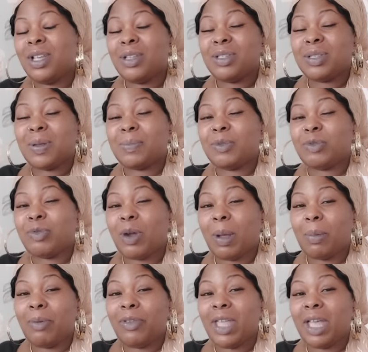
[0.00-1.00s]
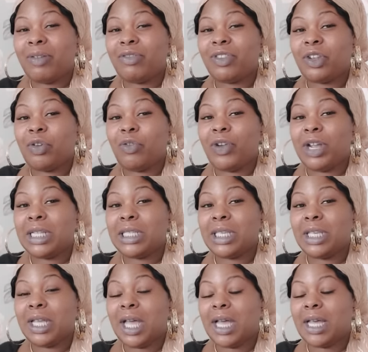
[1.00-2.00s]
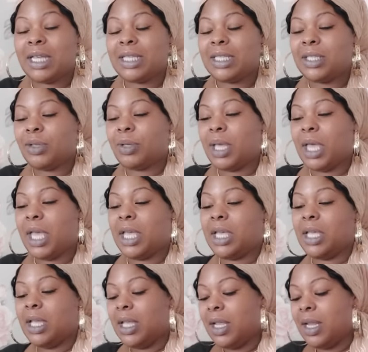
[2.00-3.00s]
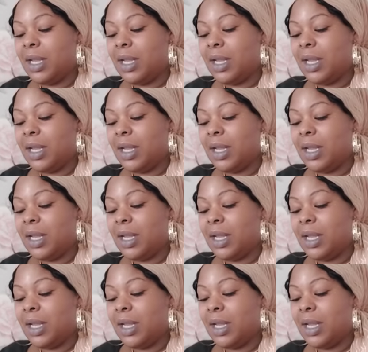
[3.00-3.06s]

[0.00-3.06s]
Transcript: Subscribe if you haven't done already, guys, okay?